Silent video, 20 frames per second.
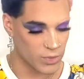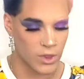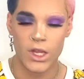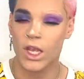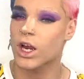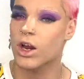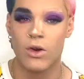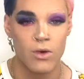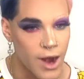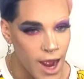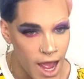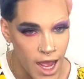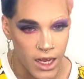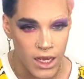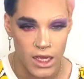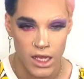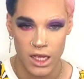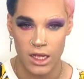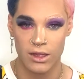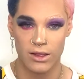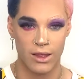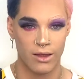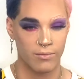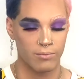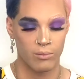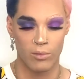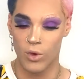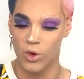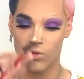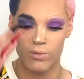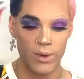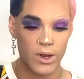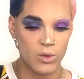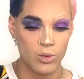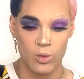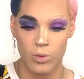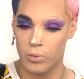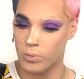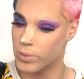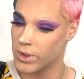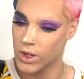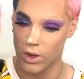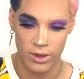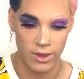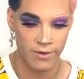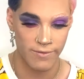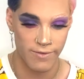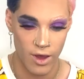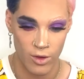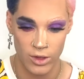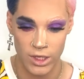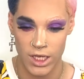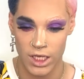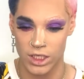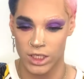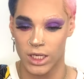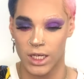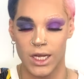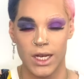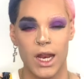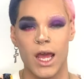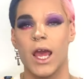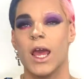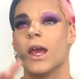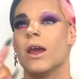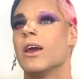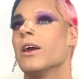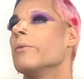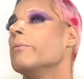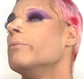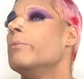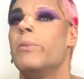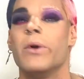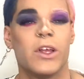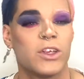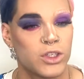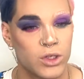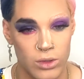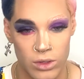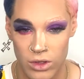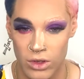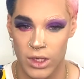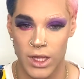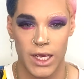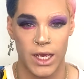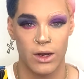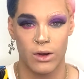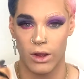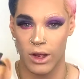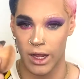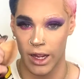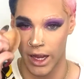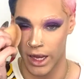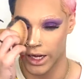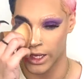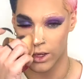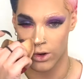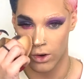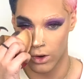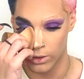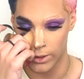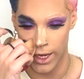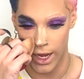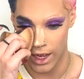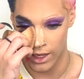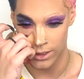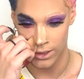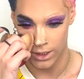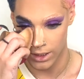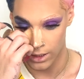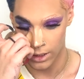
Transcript: crack, the movement will be on the foundation, bitch, you will look like an 80-year-old ass.